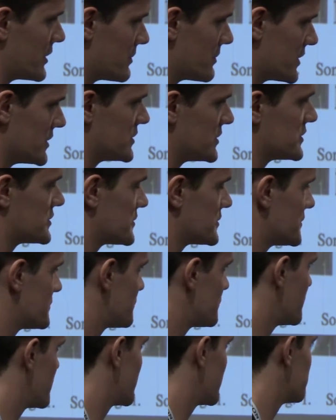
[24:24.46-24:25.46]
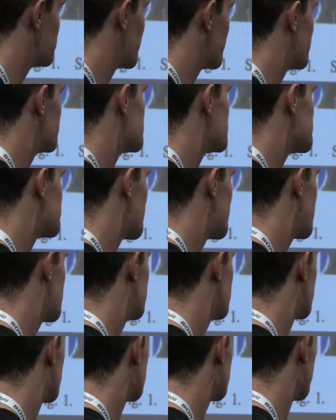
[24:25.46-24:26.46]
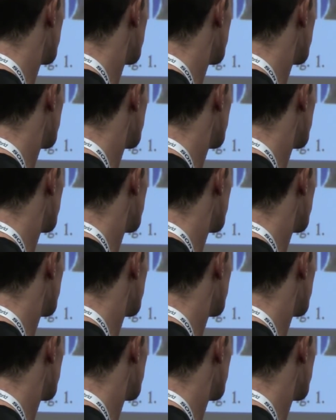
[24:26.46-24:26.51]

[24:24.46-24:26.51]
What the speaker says: memory, but in digital form to understand